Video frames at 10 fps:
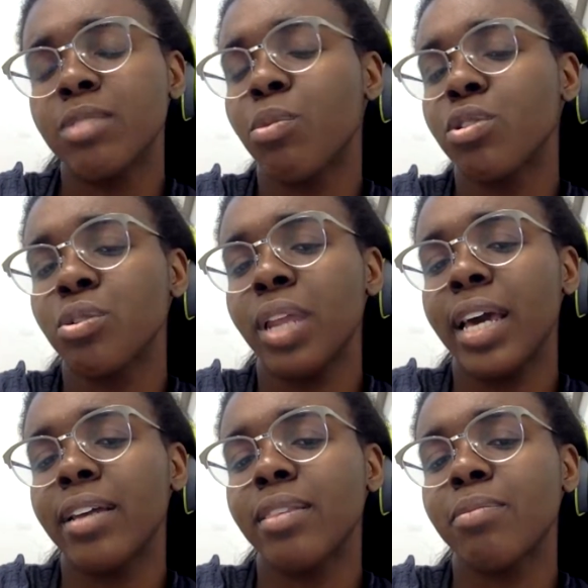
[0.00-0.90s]
It's more so
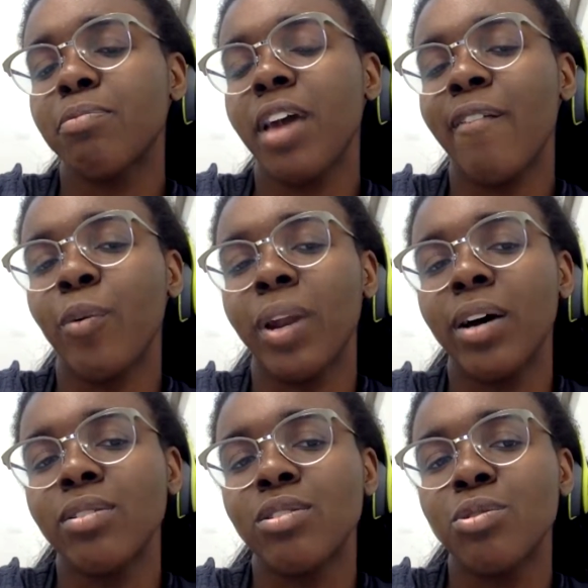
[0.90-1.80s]
like everyone
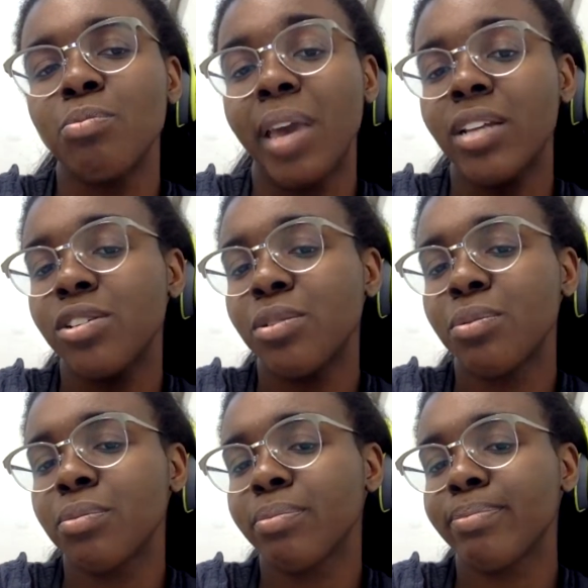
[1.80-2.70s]
else who made
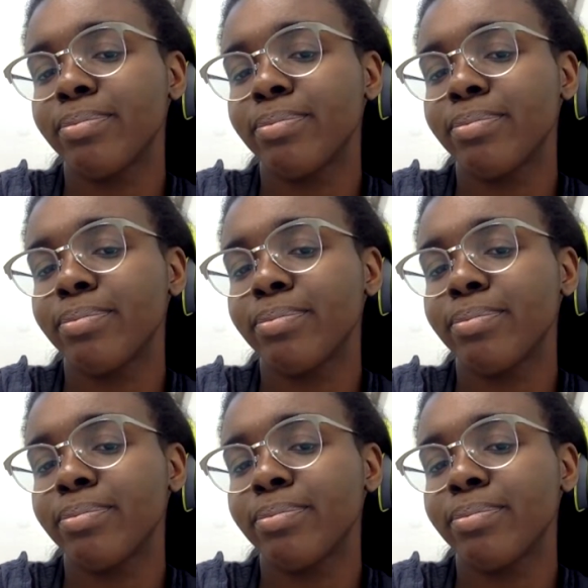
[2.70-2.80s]
you